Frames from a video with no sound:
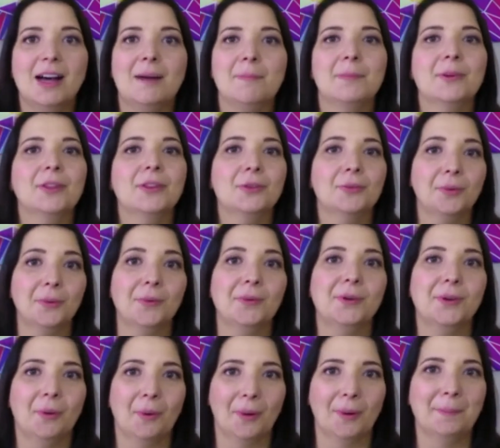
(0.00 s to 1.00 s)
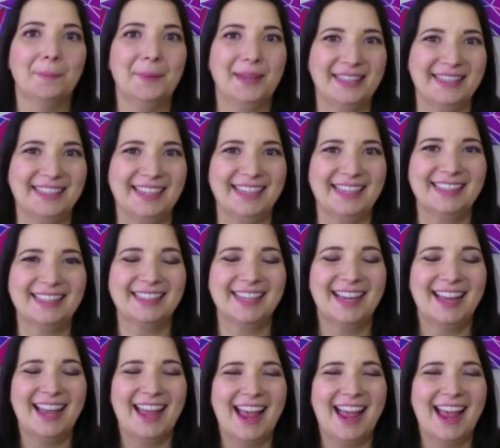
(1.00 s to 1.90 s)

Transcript: up through your business.